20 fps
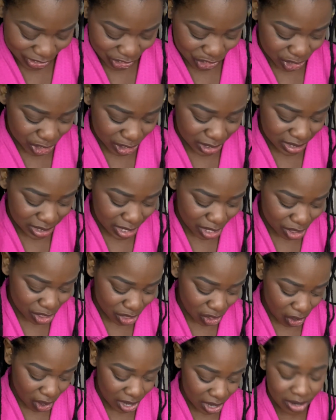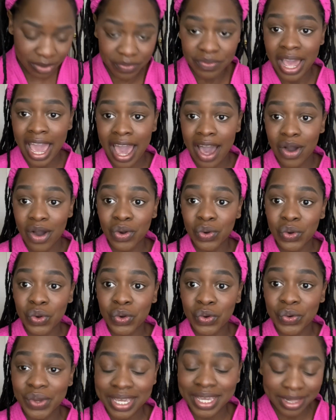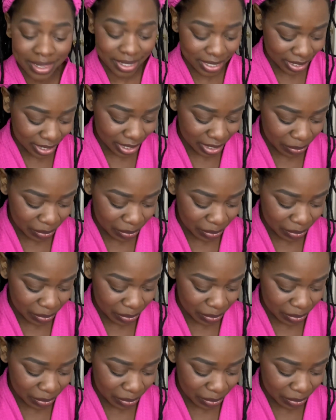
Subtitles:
just the thought of how quickly